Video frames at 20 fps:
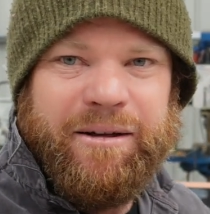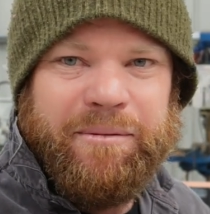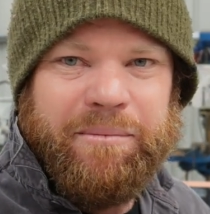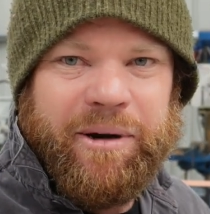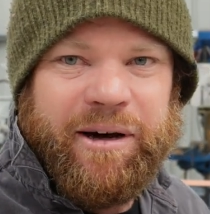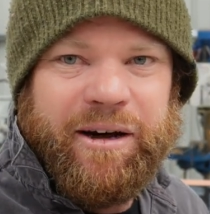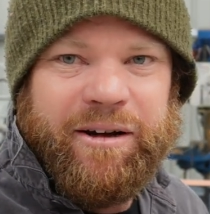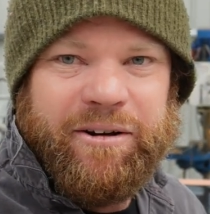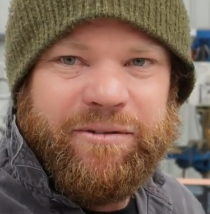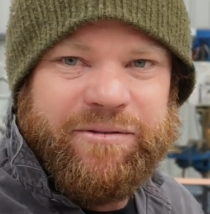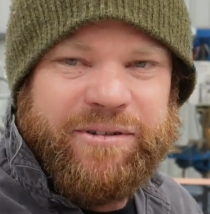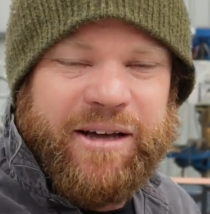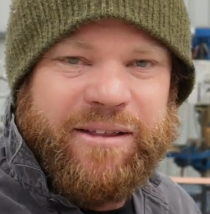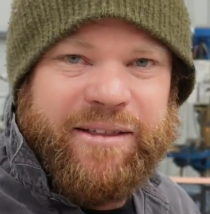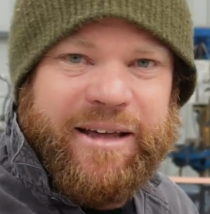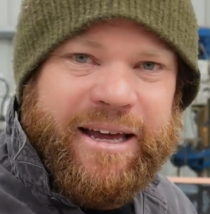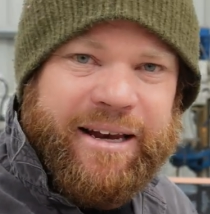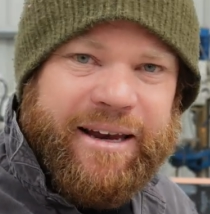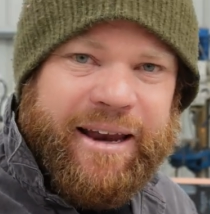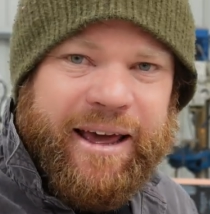But I've done
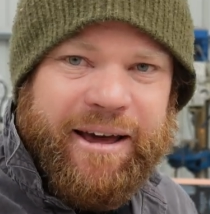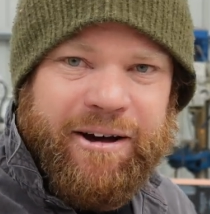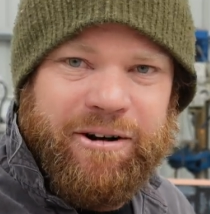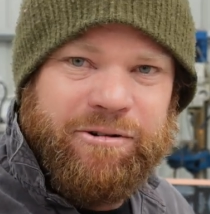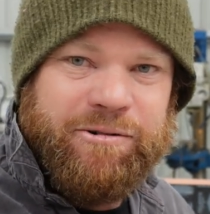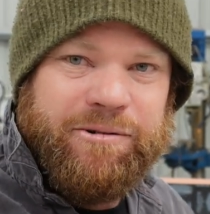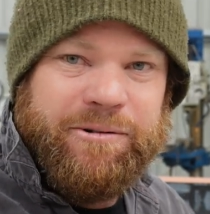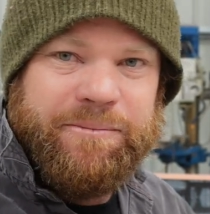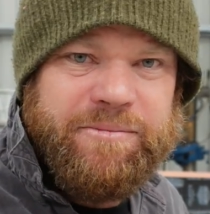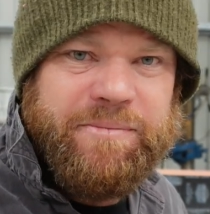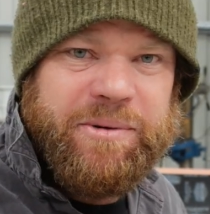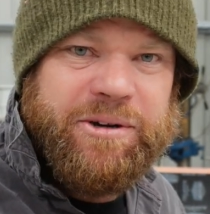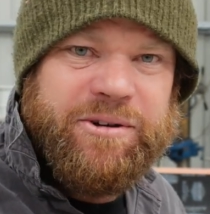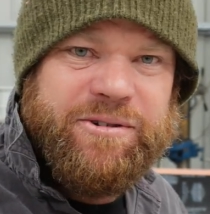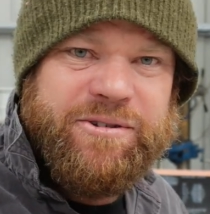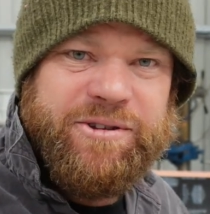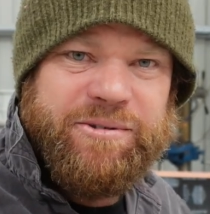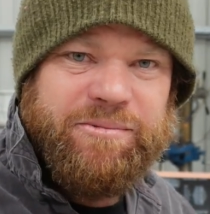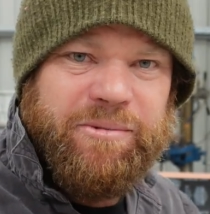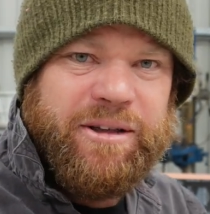that now
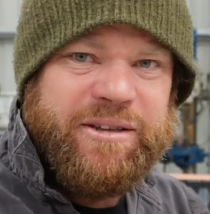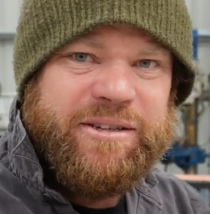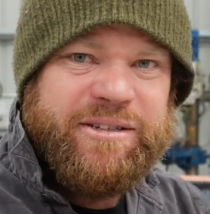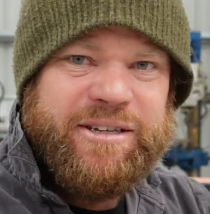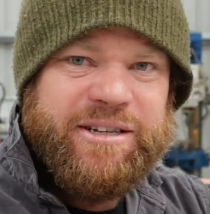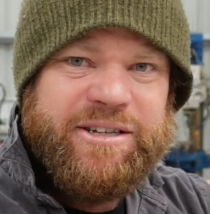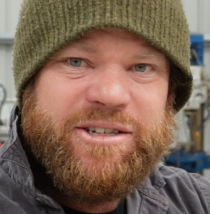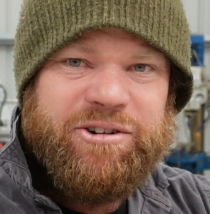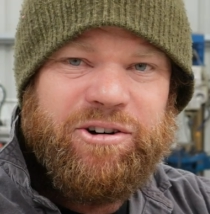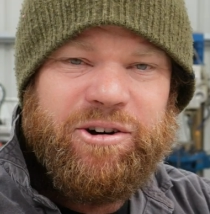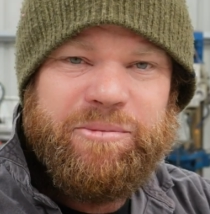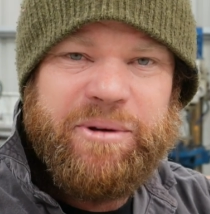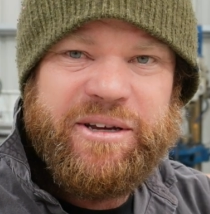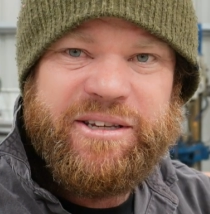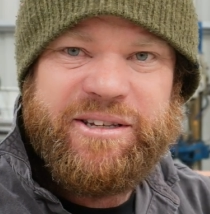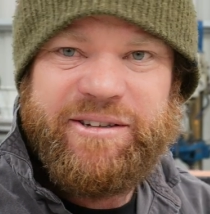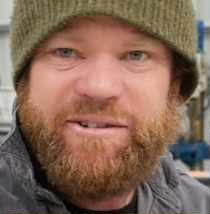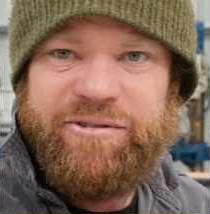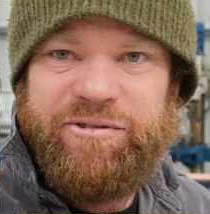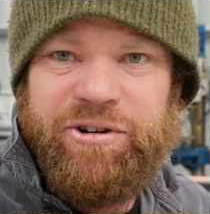because once these side
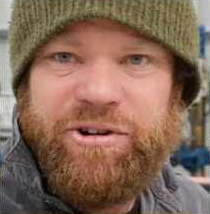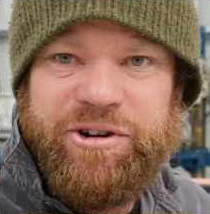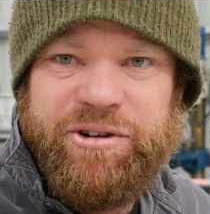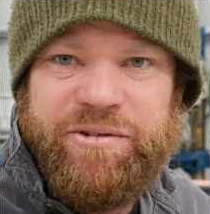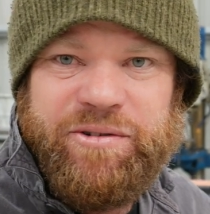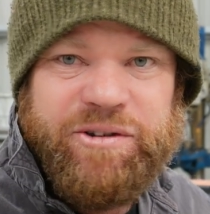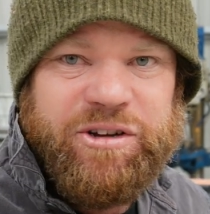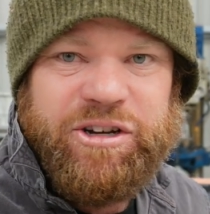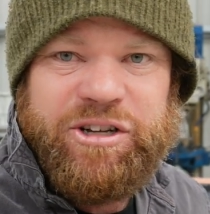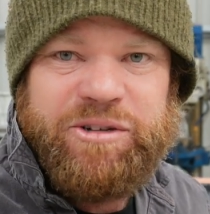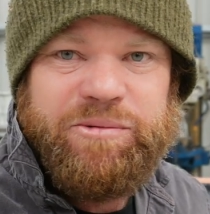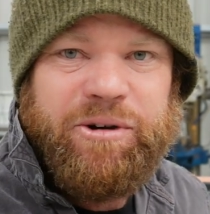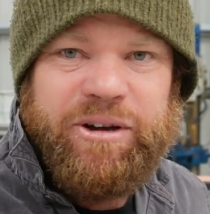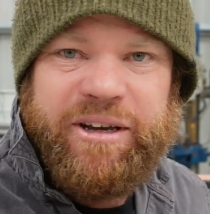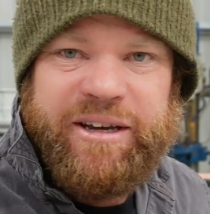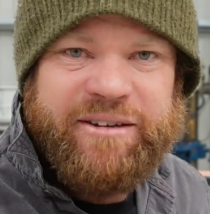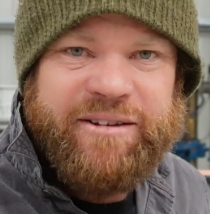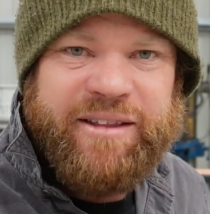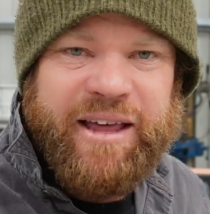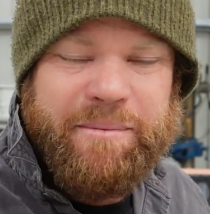pieces are on, you just won't
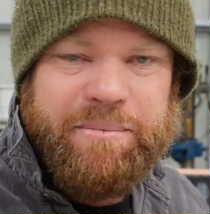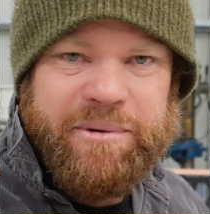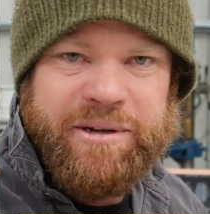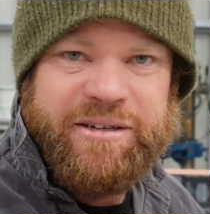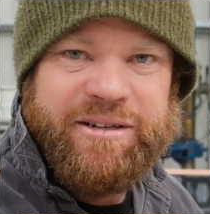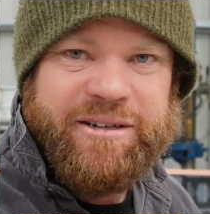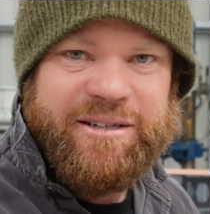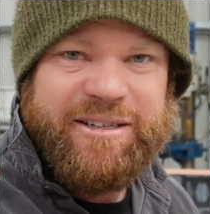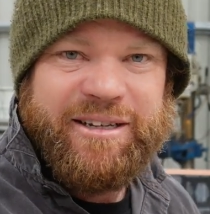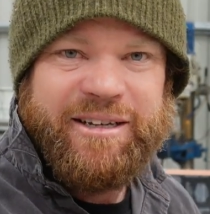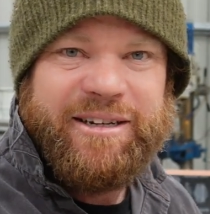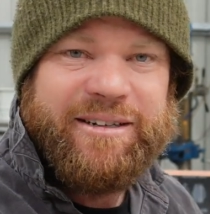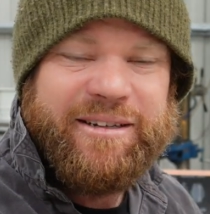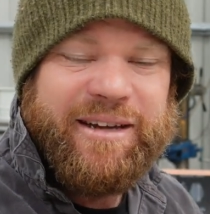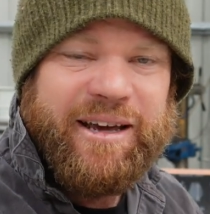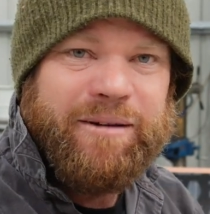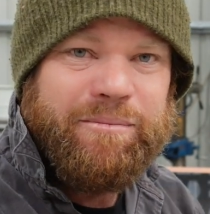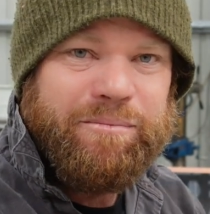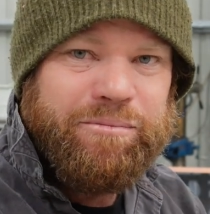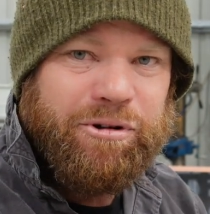get to that bit to stick it
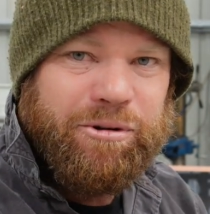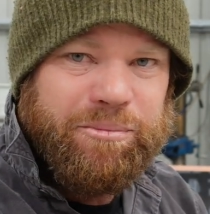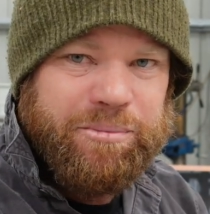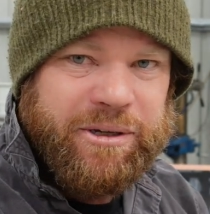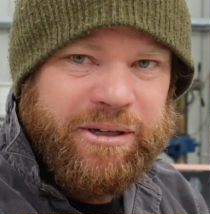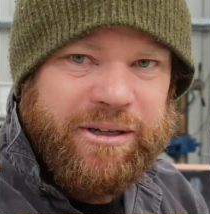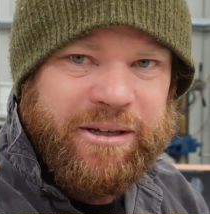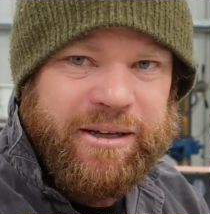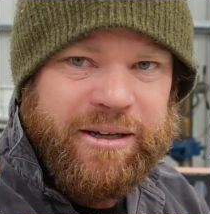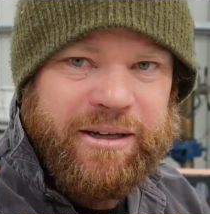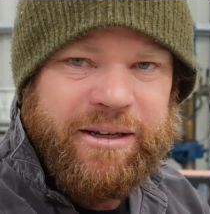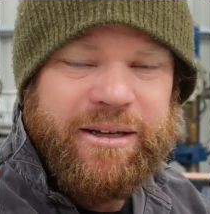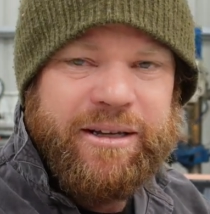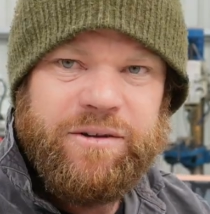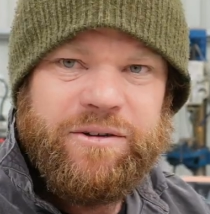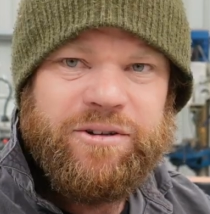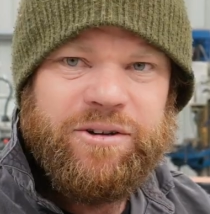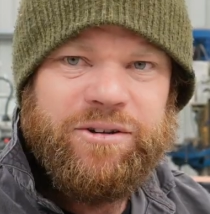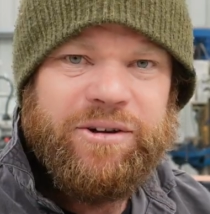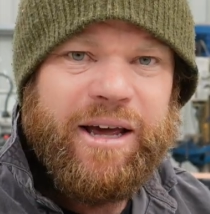down properly.
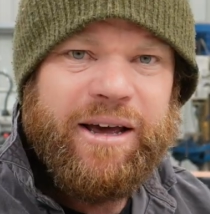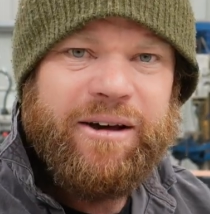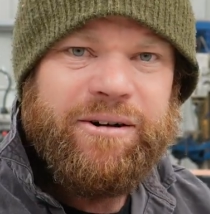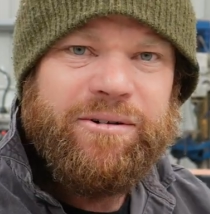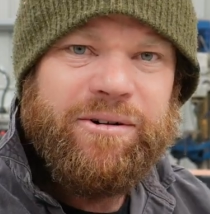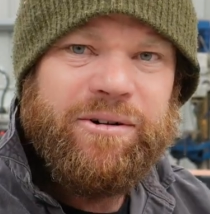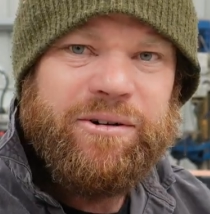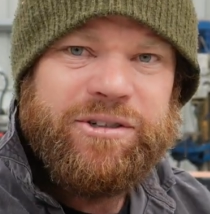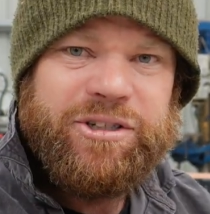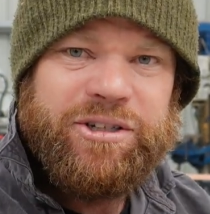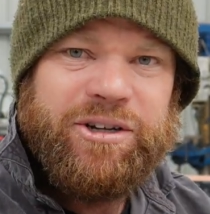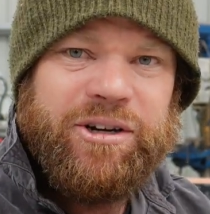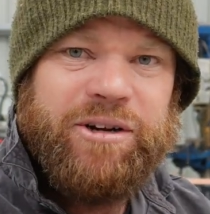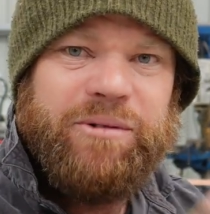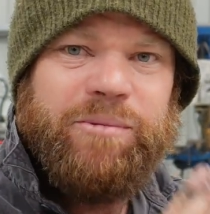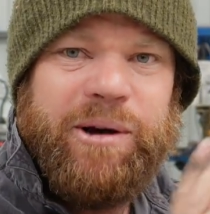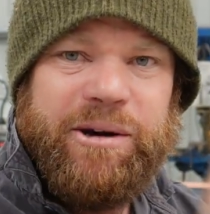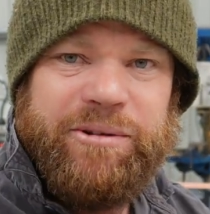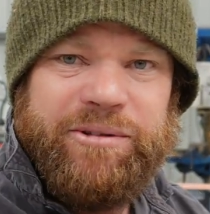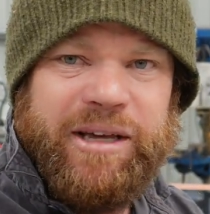So now I've just got to
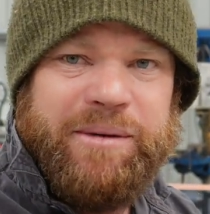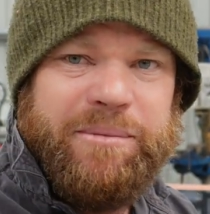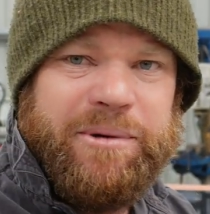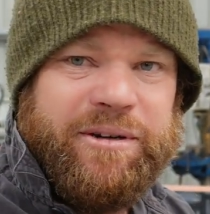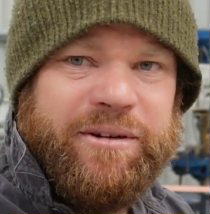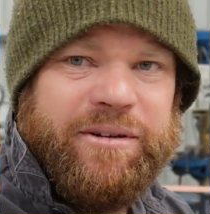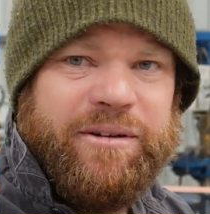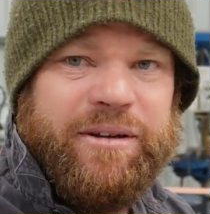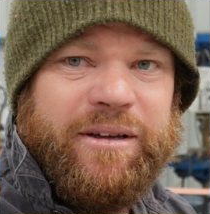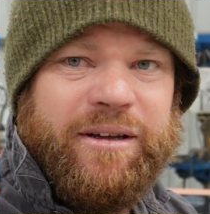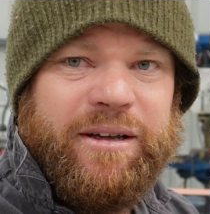weld them in,